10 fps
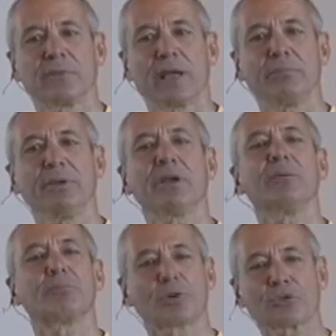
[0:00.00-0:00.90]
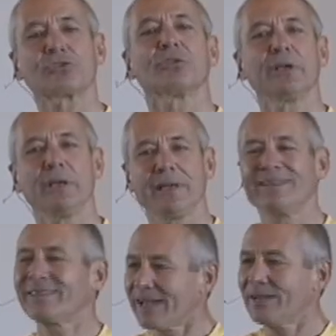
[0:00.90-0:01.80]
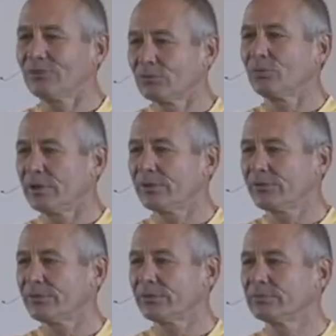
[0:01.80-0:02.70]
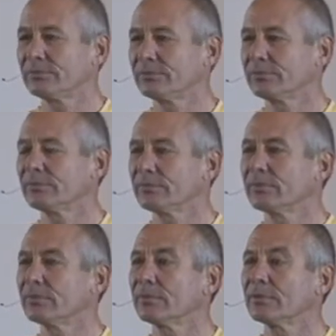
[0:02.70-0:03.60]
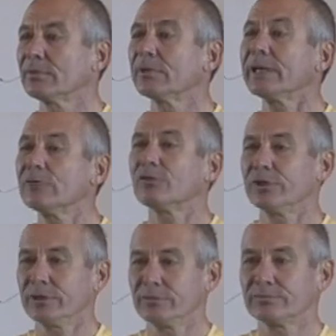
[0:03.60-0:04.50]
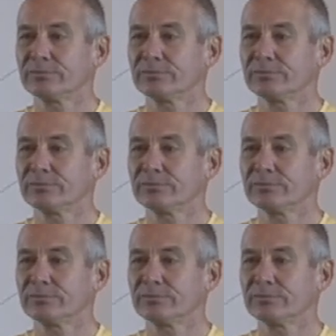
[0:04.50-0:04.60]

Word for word: and become personally entangled with the infinite.